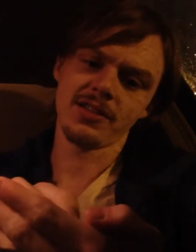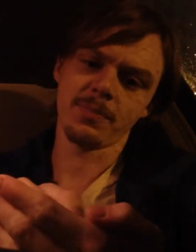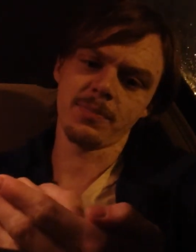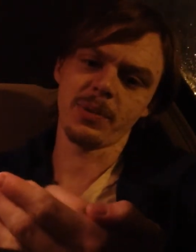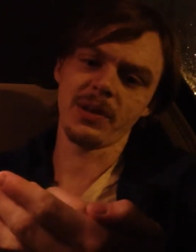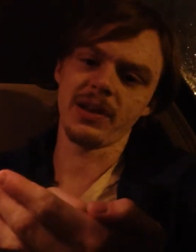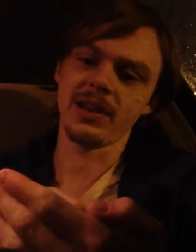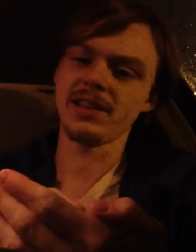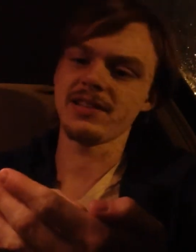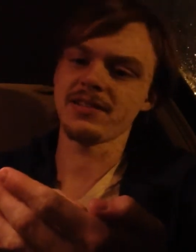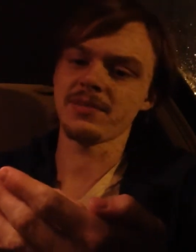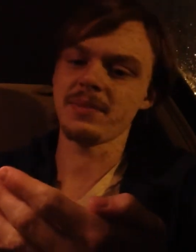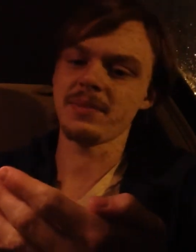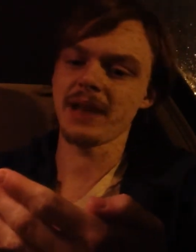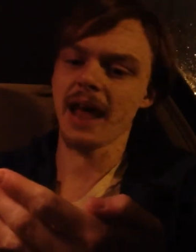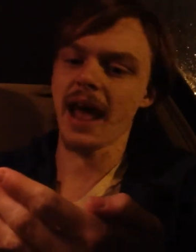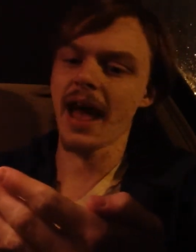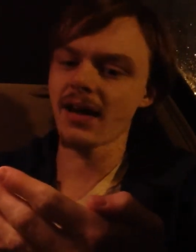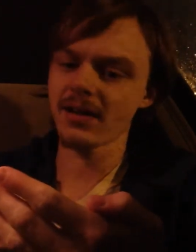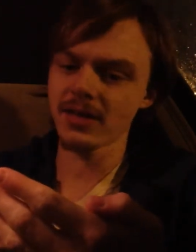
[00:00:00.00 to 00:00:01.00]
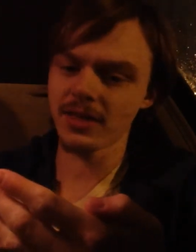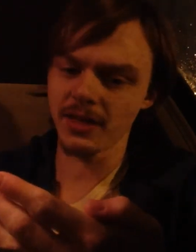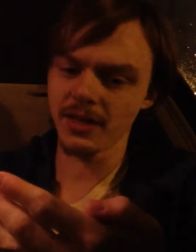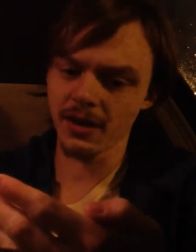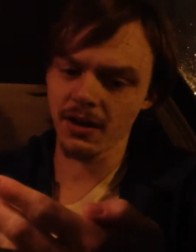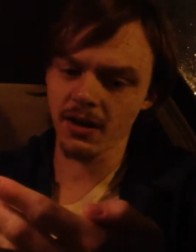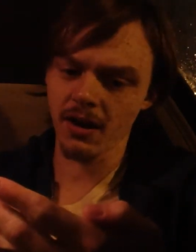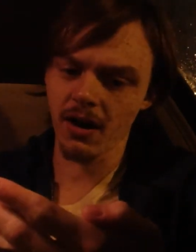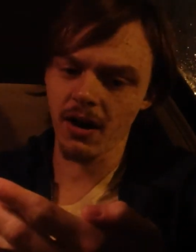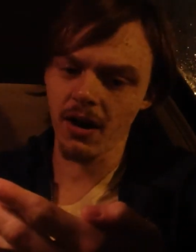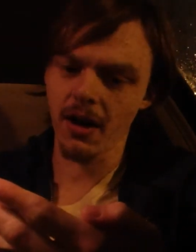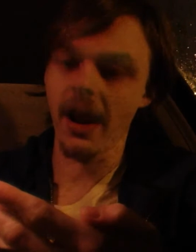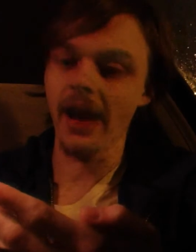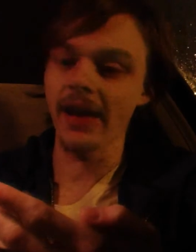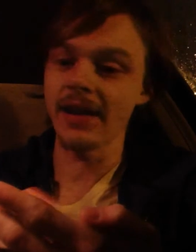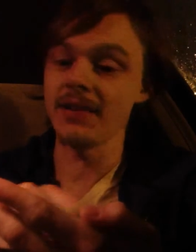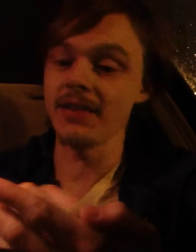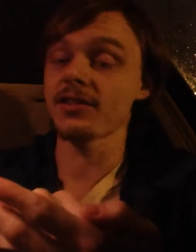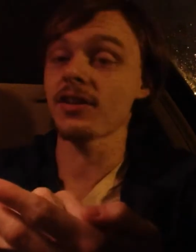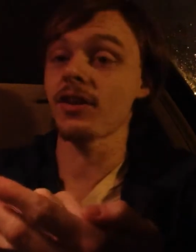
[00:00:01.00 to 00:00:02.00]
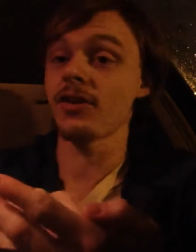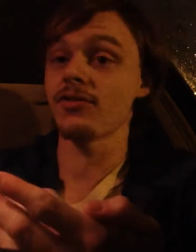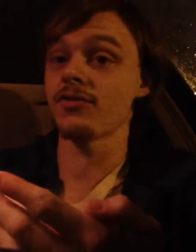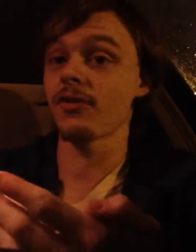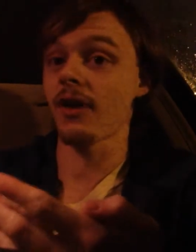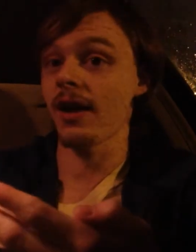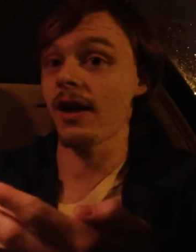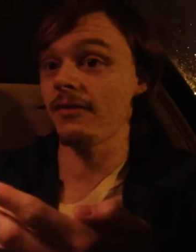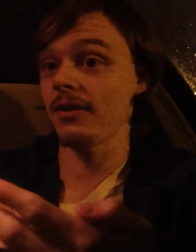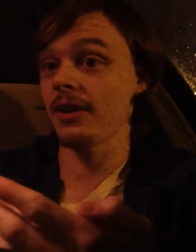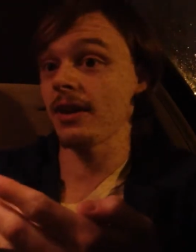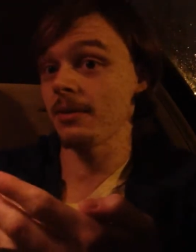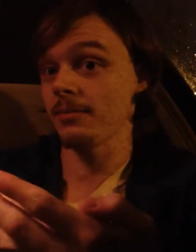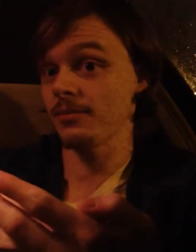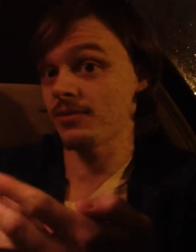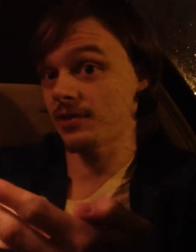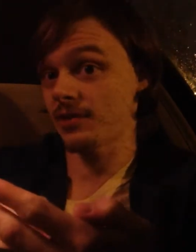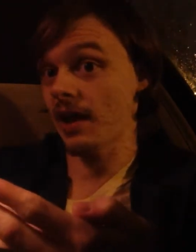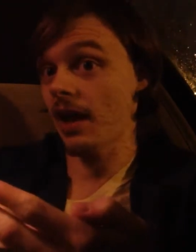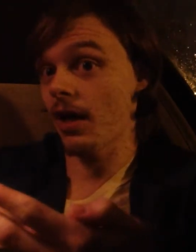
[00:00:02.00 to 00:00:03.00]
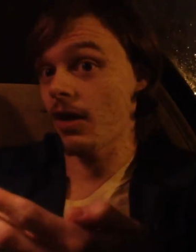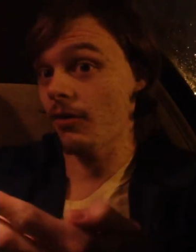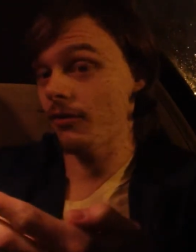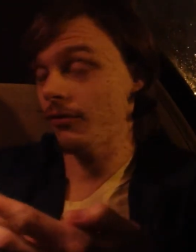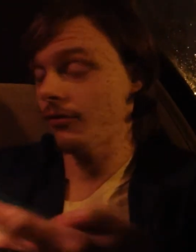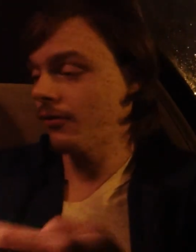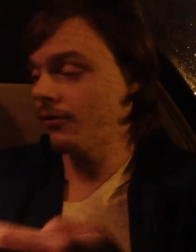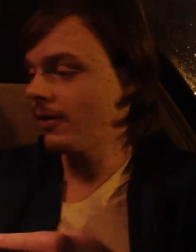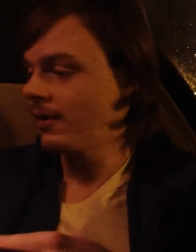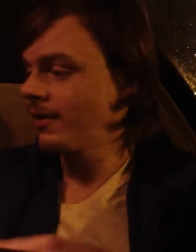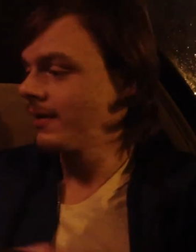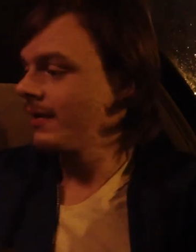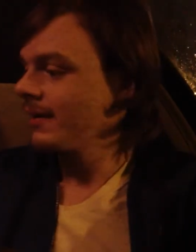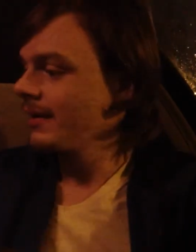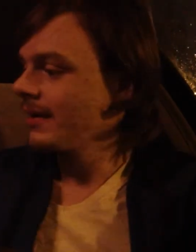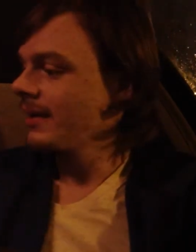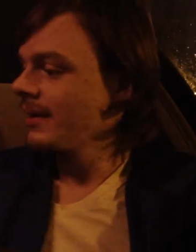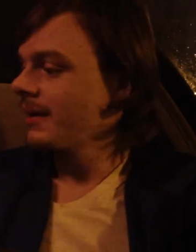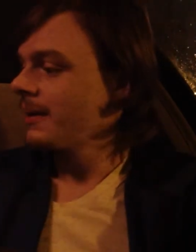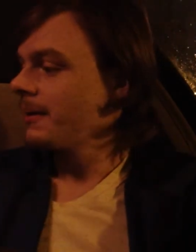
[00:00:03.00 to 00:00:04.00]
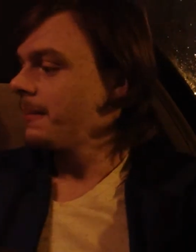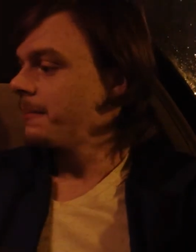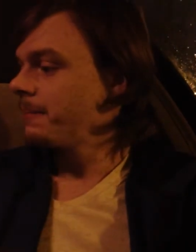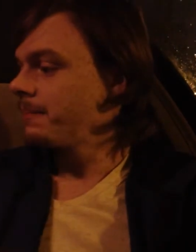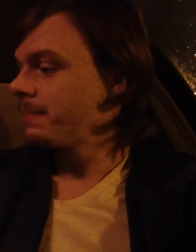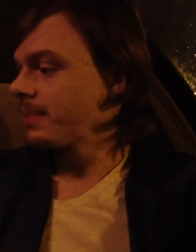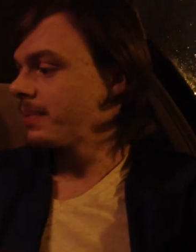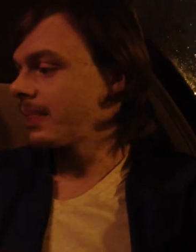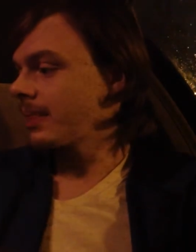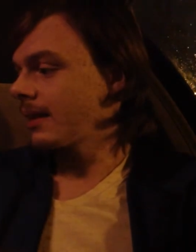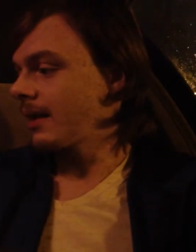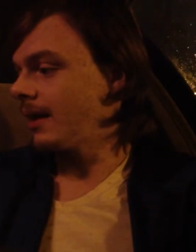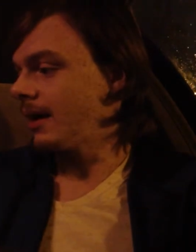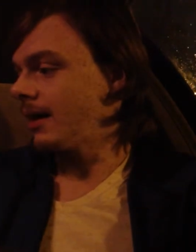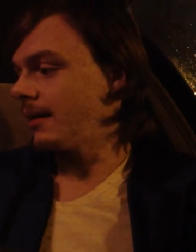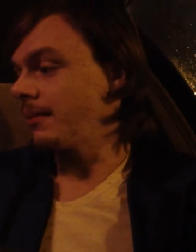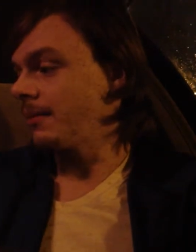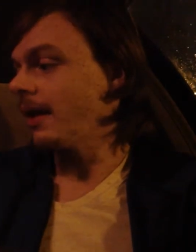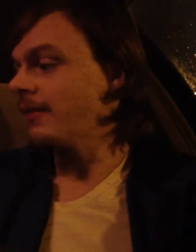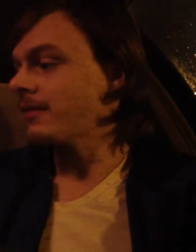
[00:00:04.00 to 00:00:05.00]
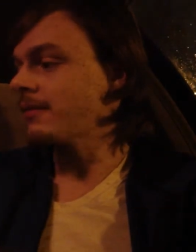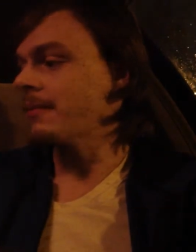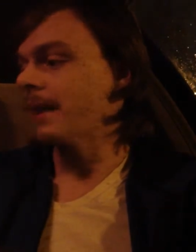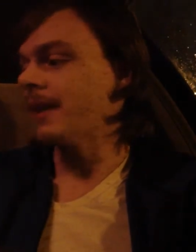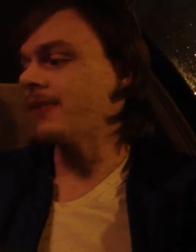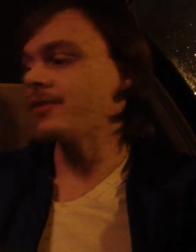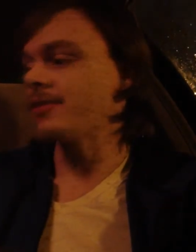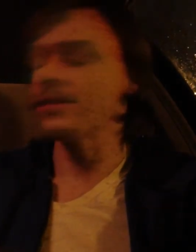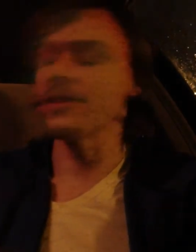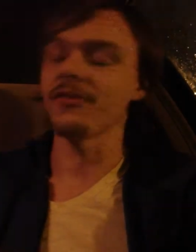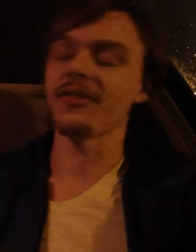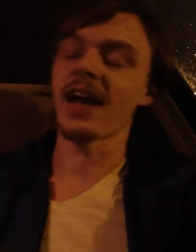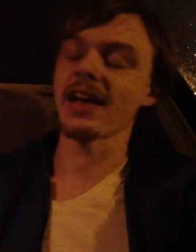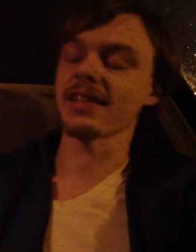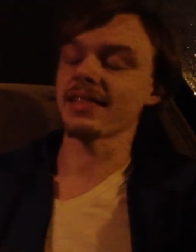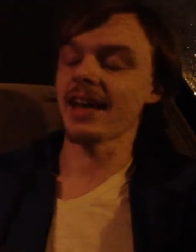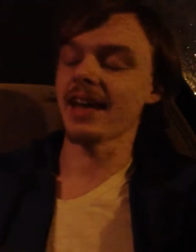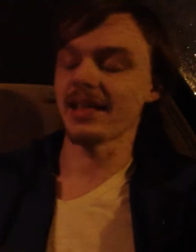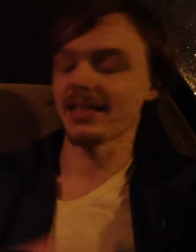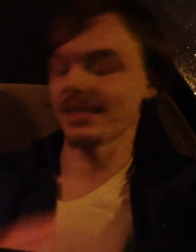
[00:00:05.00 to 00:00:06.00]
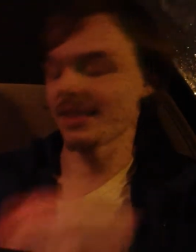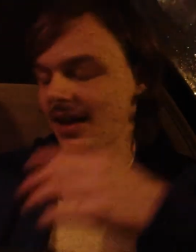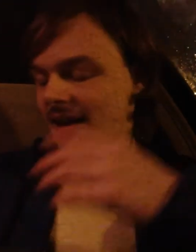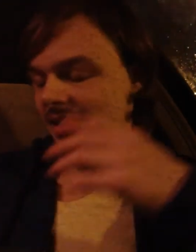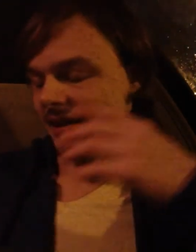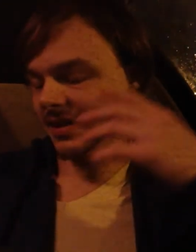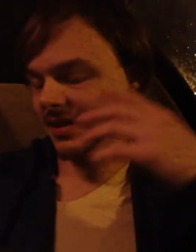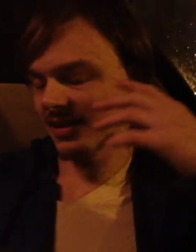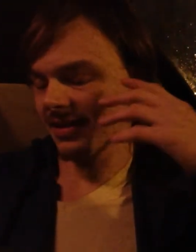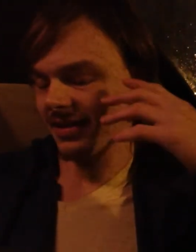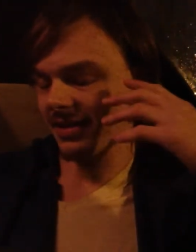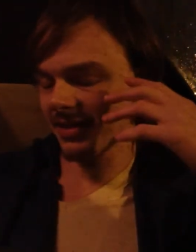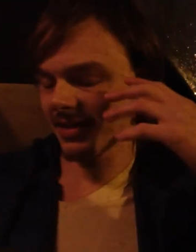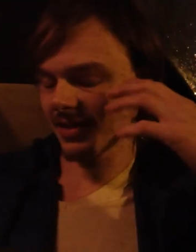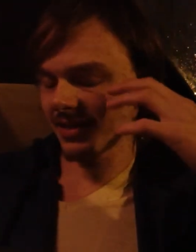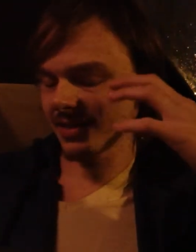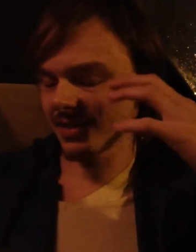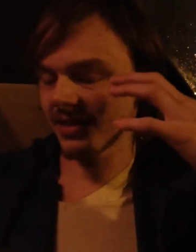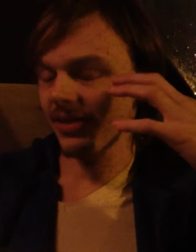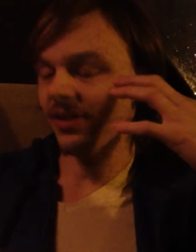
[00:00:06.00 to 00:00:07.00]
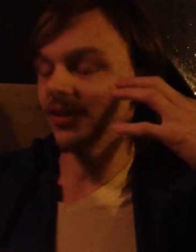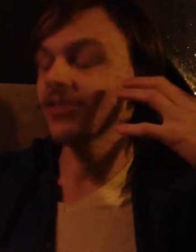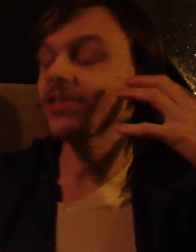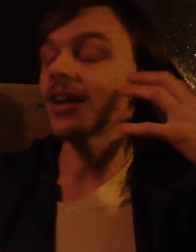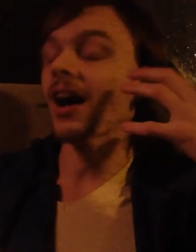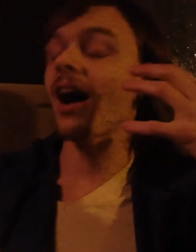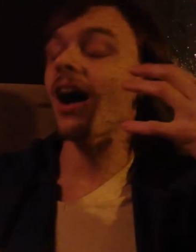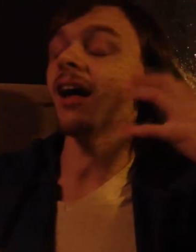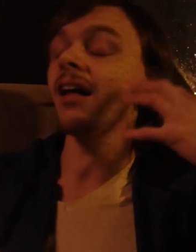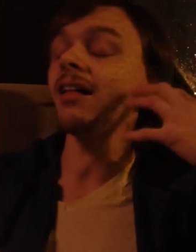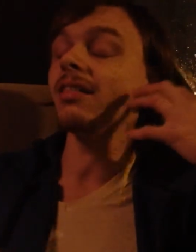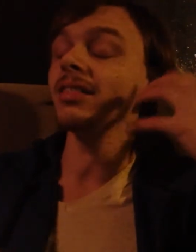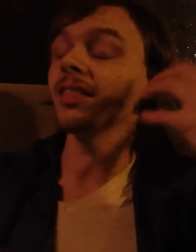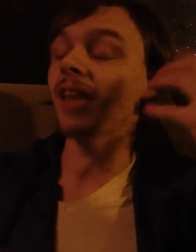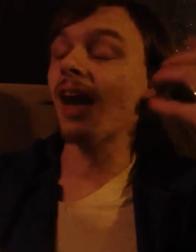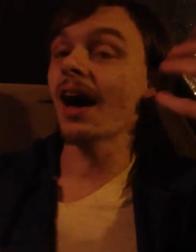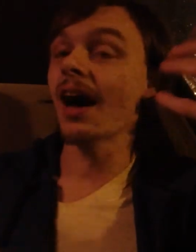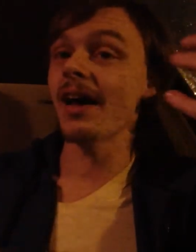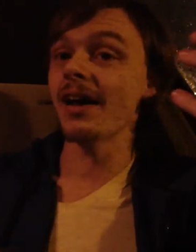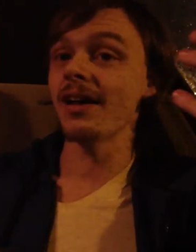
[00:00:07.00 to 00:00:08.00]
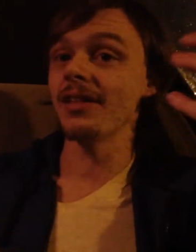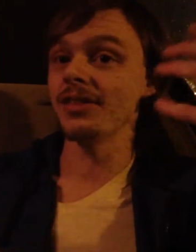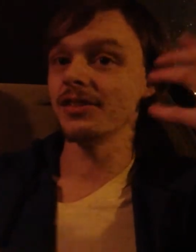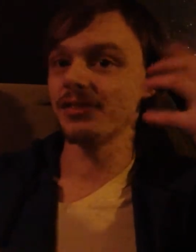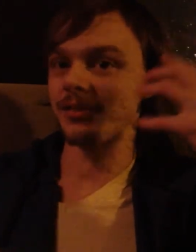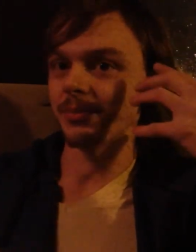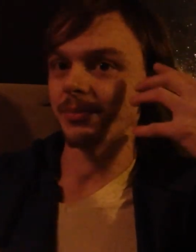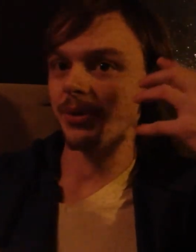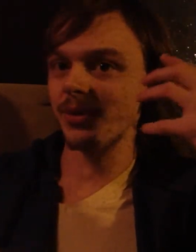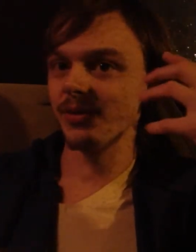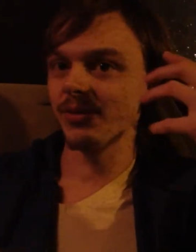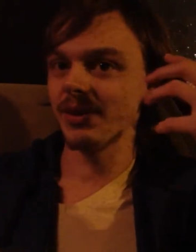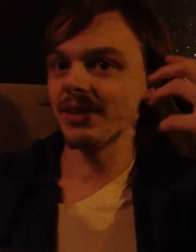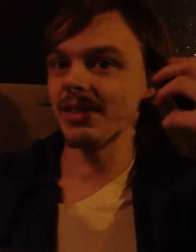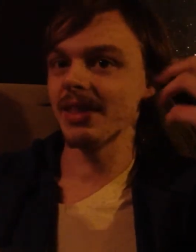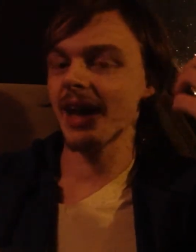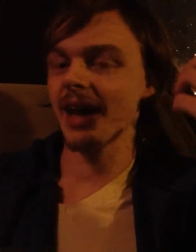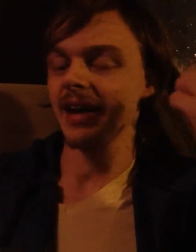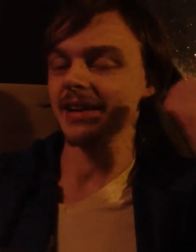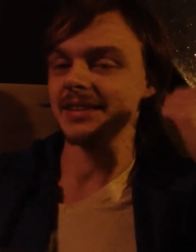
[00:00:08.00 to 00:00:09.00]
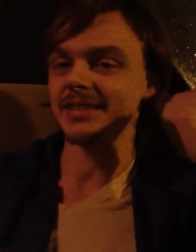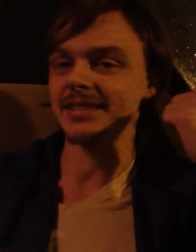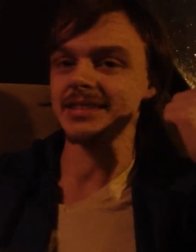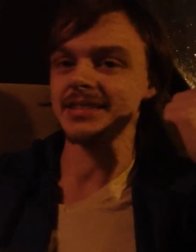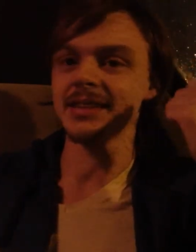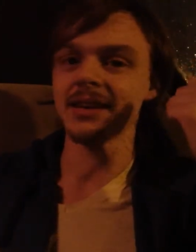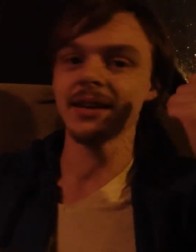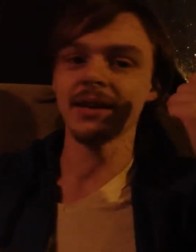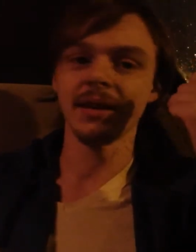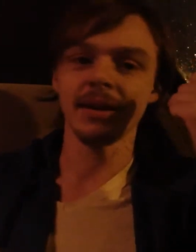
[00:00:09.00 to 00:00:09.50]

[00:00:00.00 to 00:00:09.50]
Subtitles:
policeman out of the car, and he started driving himself. Not to mention the fact that there's a lot of this movie that's